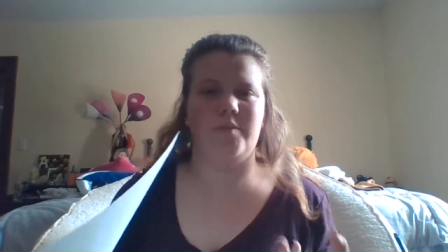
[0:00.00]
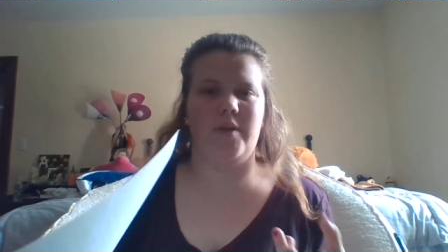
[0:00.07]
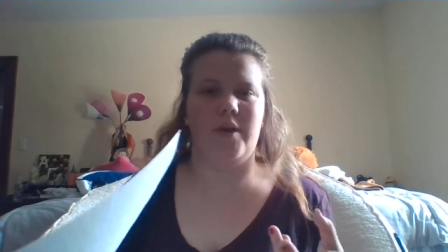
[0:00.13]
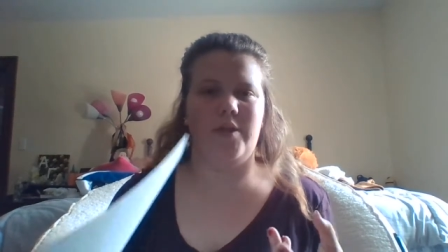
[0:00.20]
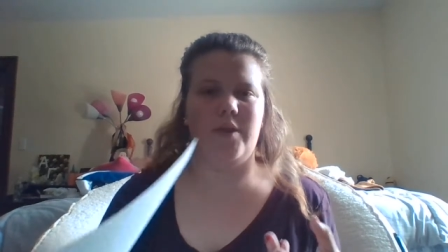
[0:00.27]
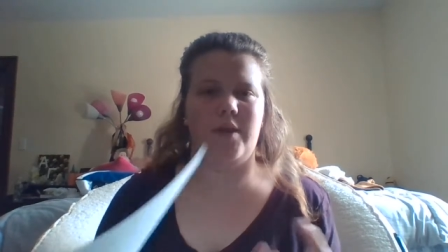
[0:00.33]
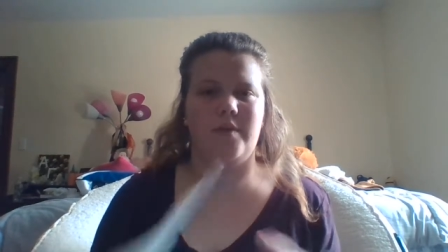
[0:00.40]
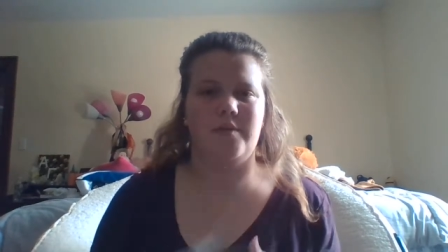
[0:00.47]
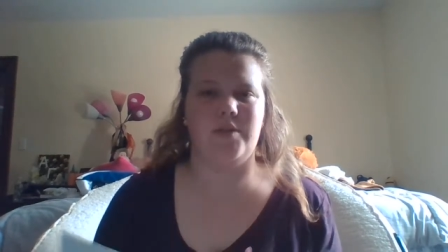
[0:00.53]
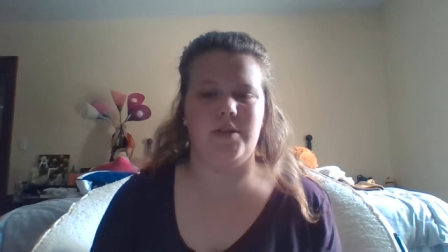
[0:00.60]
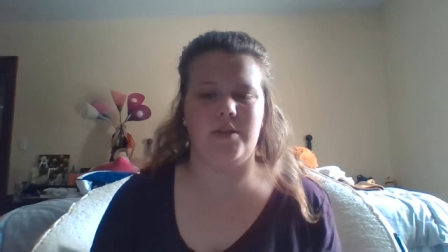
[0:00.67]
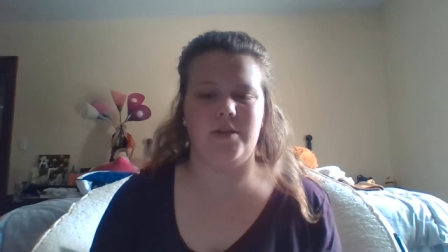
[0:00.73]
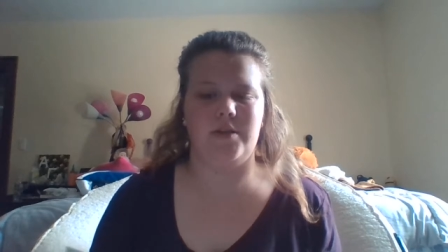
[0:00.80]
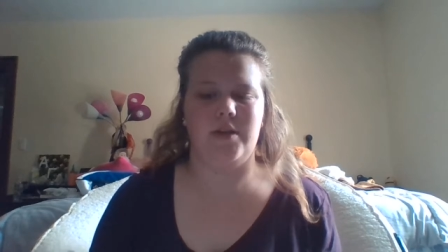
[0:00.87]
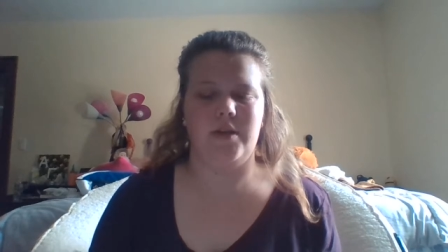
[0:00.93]
so I thought I would
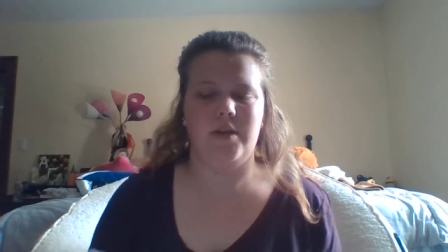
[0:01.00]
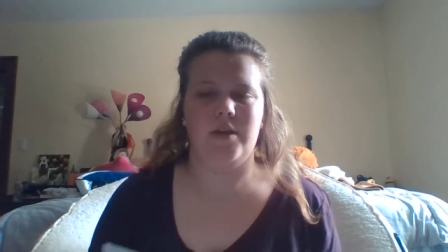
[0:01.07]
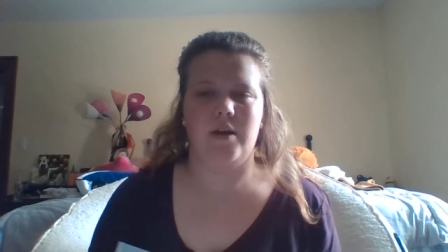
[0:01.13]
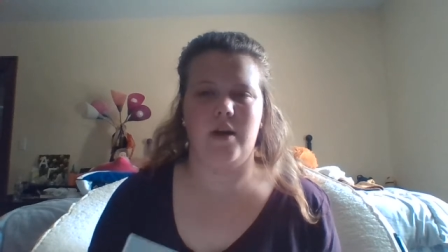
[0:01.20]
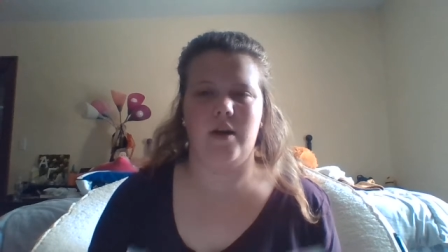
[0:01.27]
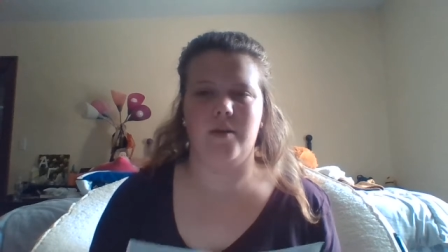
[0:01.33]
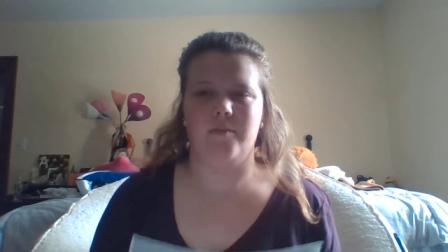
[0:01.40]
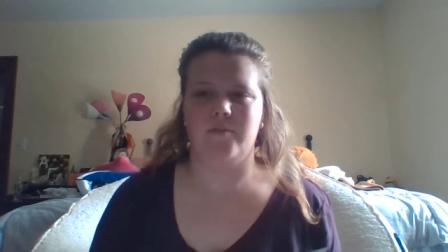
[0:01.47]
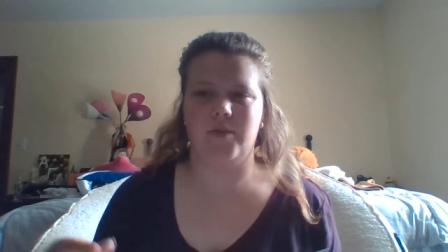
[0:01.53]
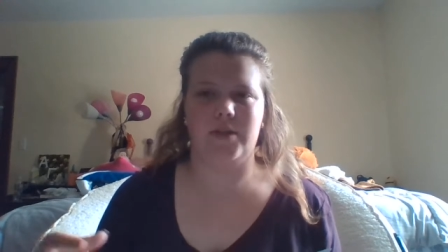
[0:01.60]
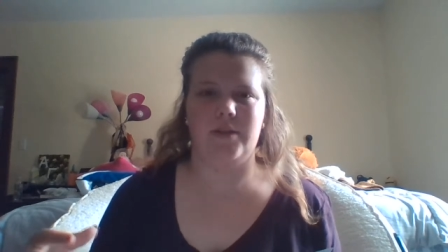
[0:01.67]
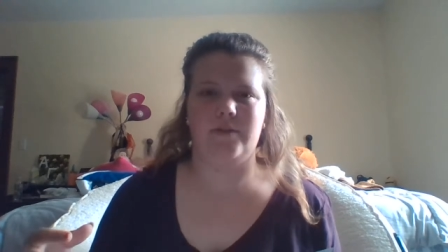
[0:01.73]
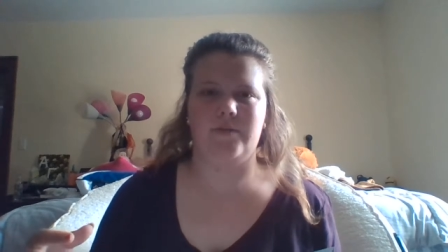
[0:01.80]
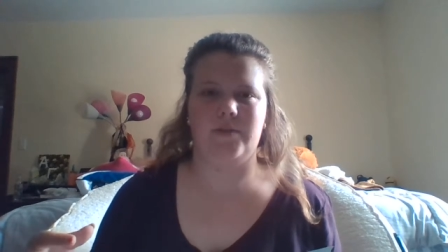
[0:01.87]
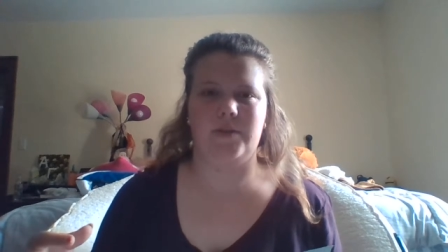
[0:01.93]
just
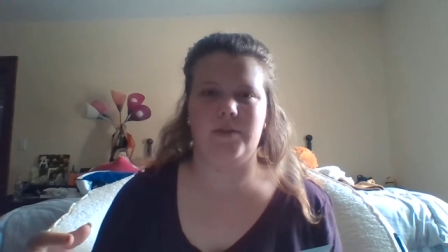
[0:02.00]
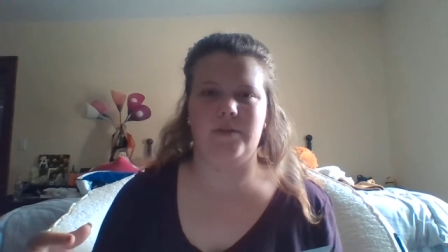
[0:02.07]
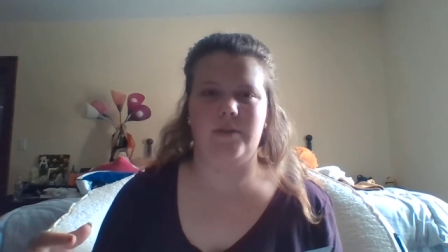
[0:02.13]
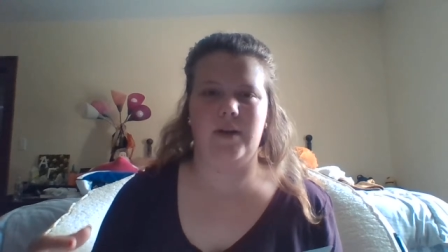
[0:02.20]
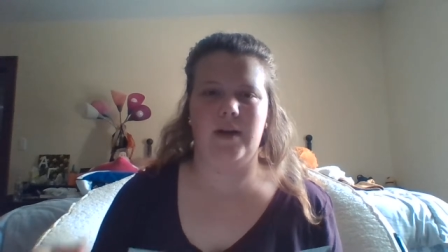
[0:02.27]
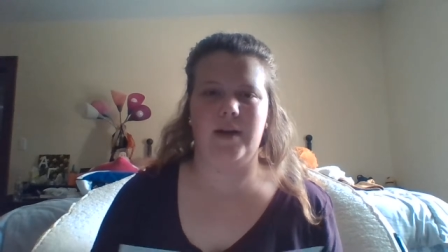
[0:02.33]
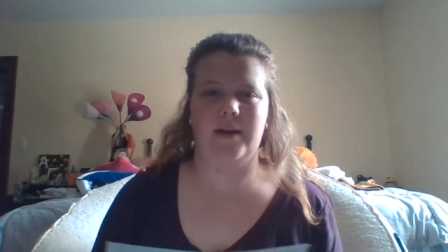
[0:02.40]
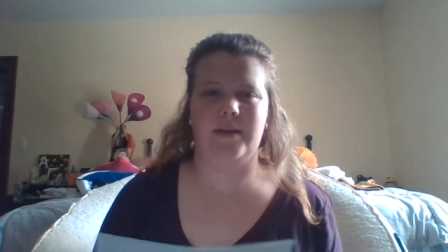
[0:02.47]
read it for you guys.